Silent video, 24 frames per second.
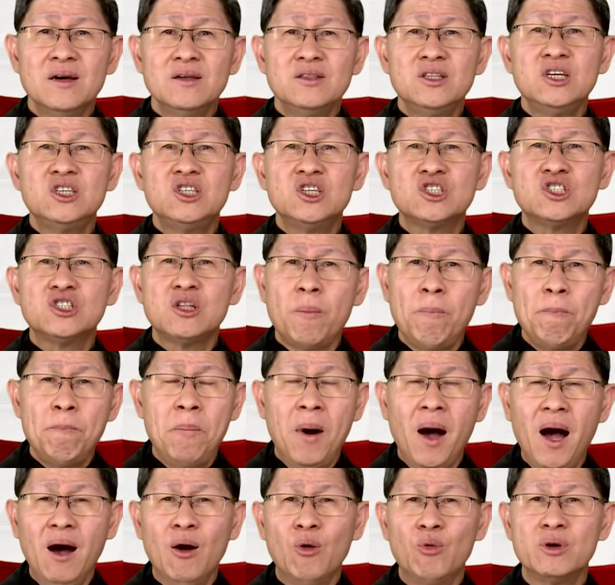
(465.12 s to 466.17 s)
This is the
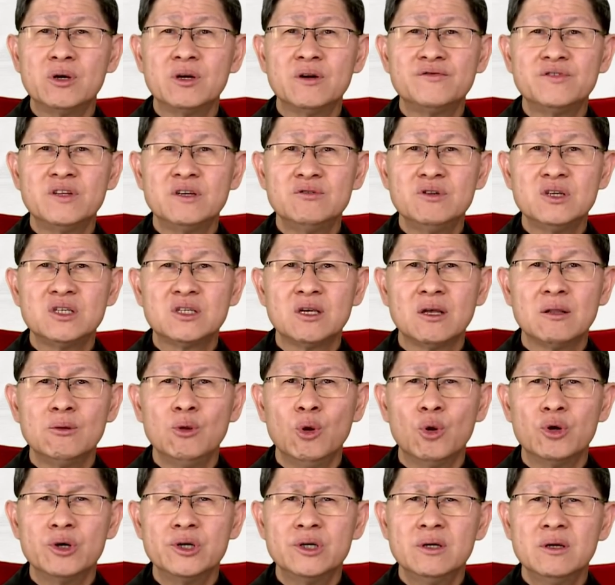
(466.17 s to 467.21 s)
power of the risen
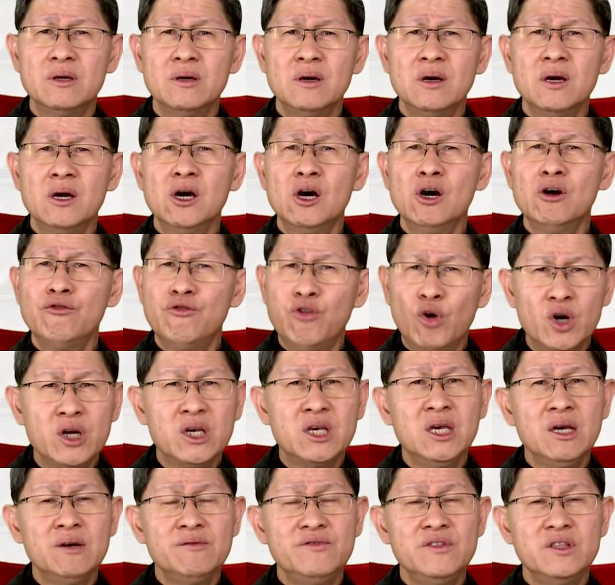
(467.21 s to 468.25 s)
Lord.
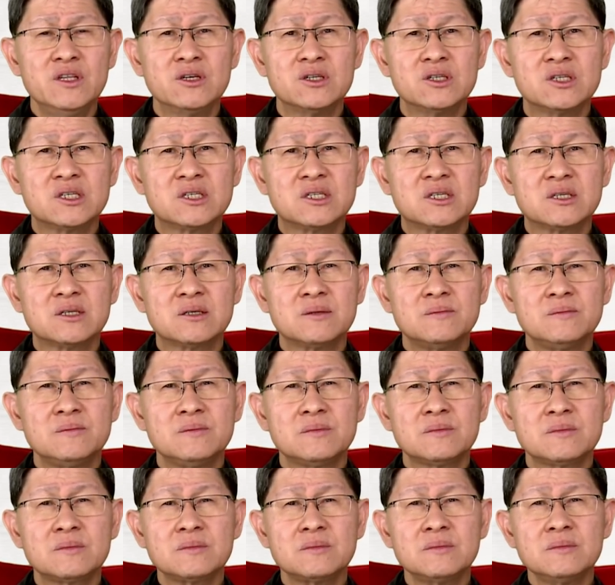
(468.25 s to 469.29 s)
Forgiveness,
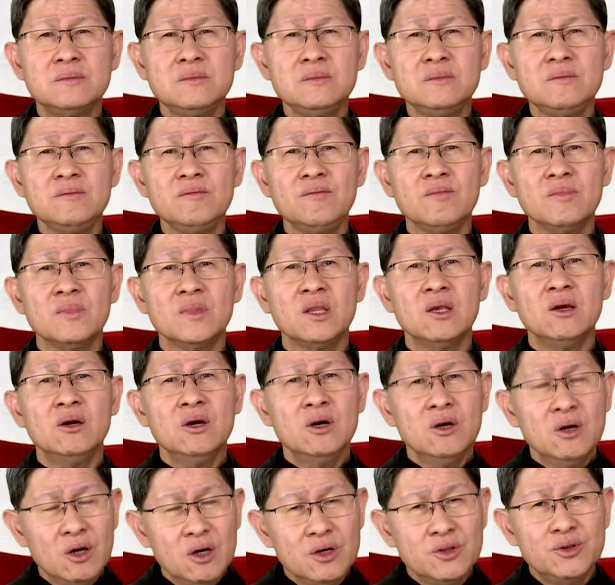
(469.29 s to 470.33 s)

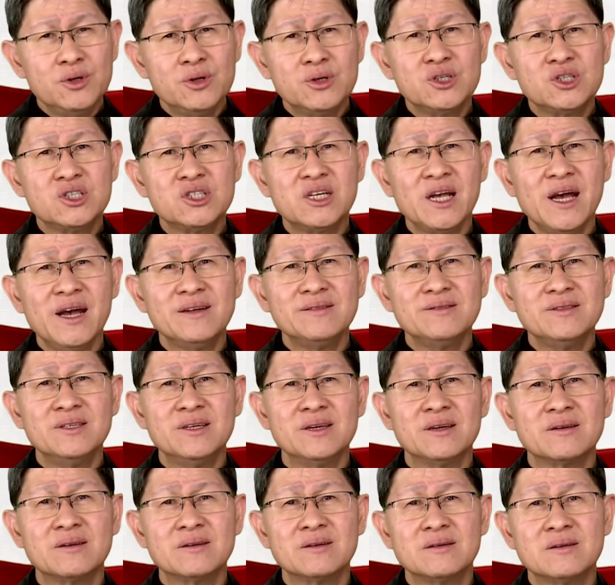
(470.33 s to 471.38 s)

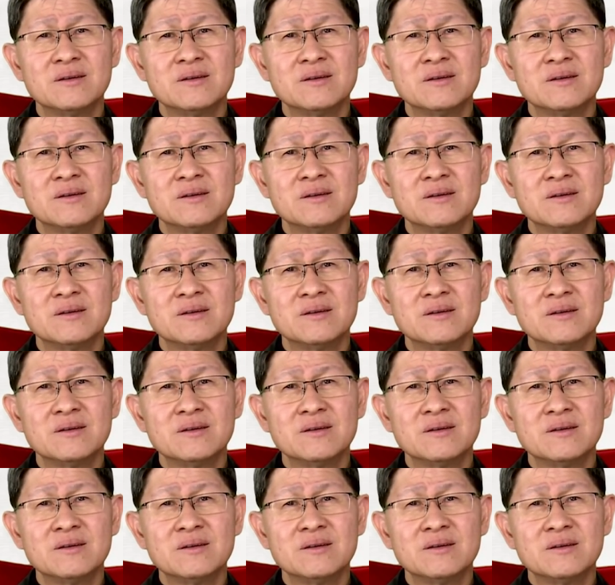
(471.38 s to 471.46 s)
understanding,